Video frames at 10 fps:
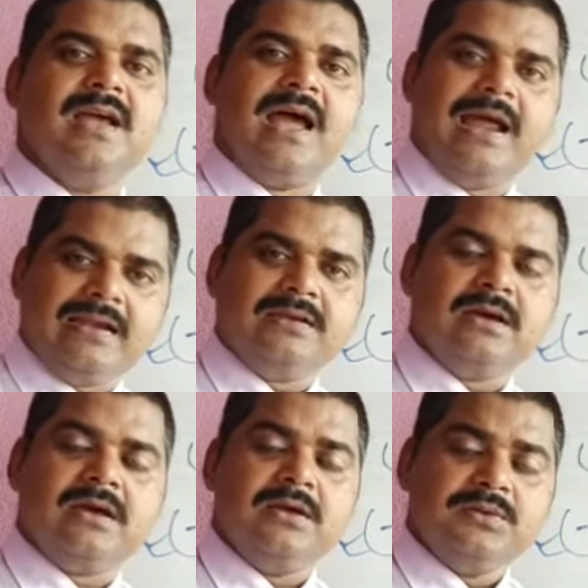and
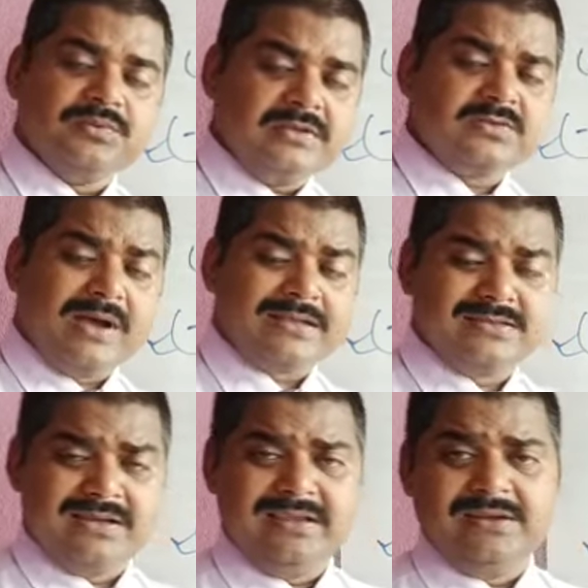this was
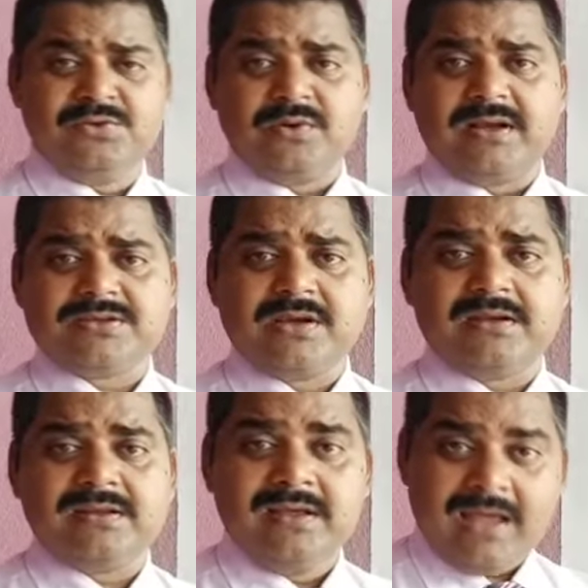the
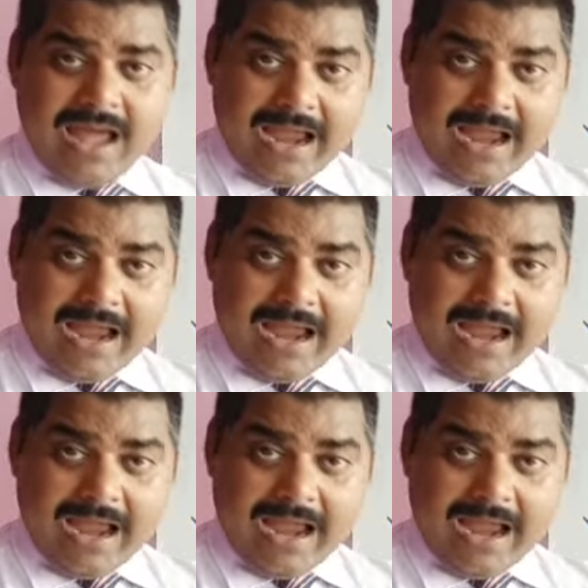introduction.